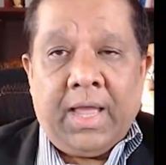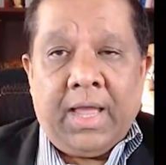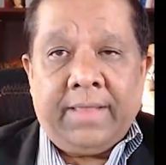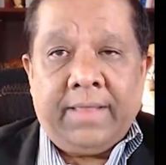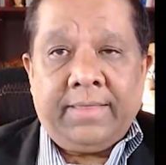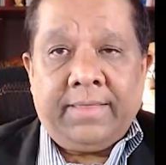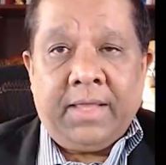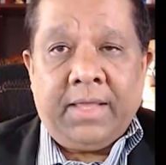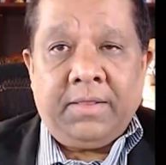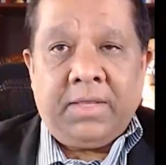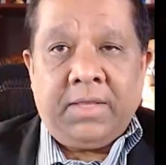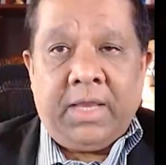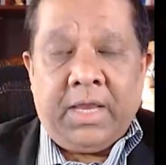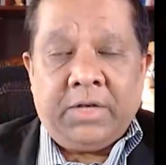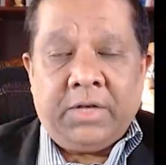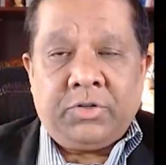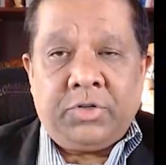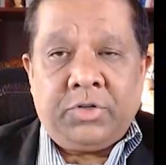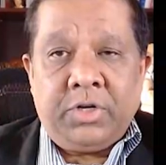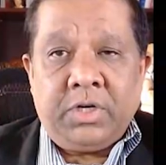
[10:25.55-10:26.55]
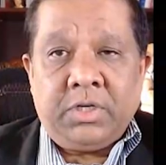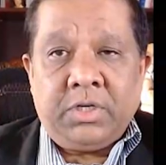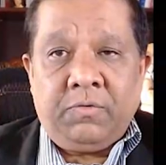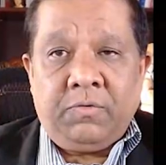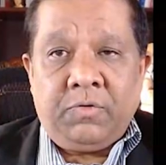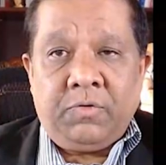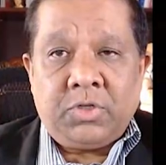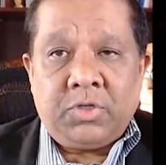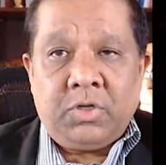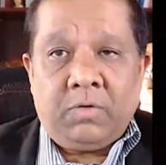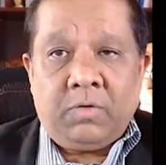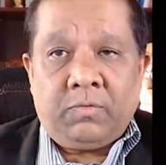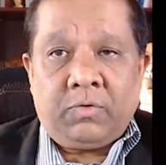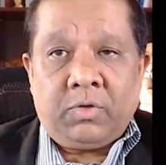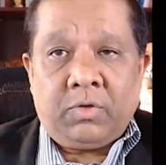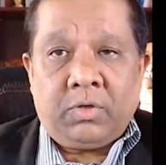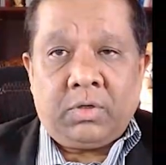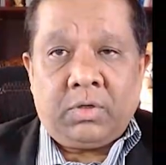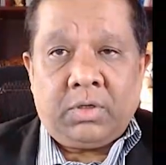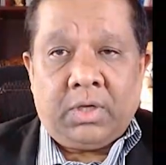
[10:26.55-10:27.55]
and then the anterior division of
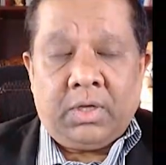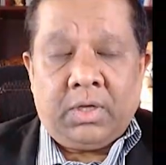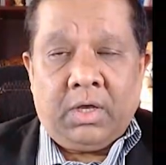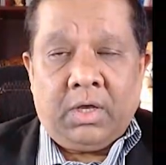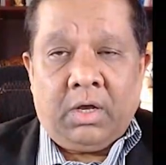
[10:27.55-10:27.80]
the